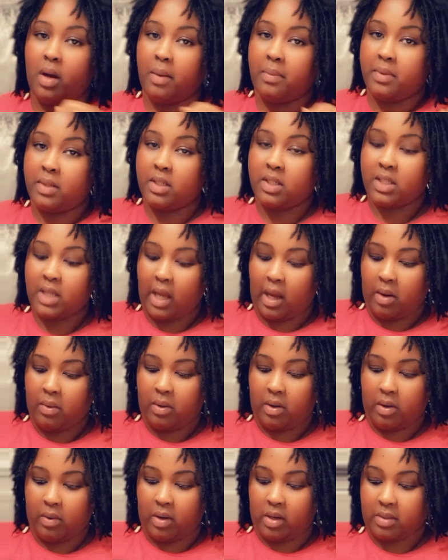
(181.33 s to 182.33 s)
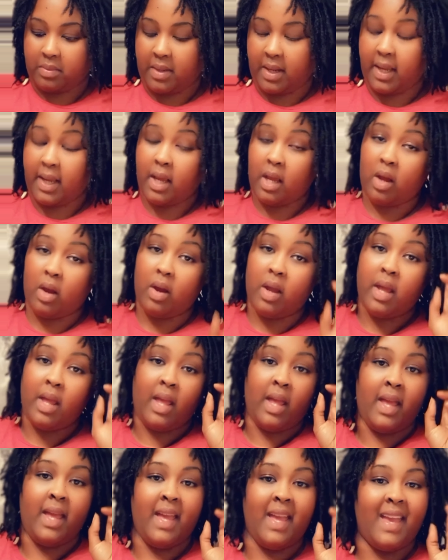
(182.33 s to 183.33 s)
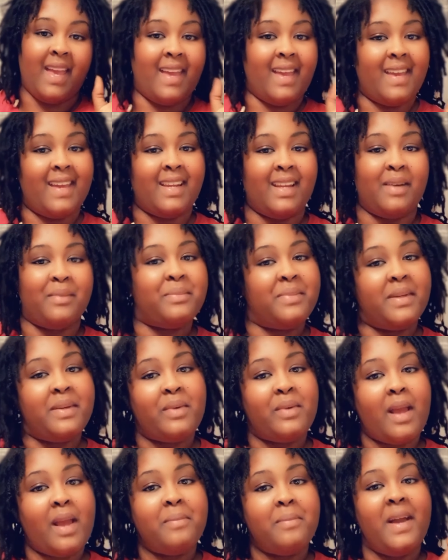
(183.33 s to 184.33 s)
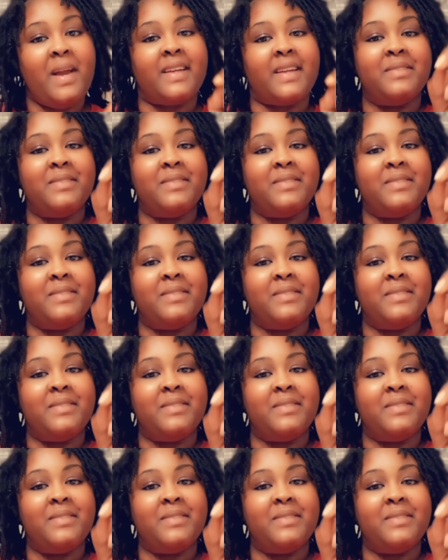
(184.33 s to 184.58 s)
in the shower, wash my hair, and I'll be right back.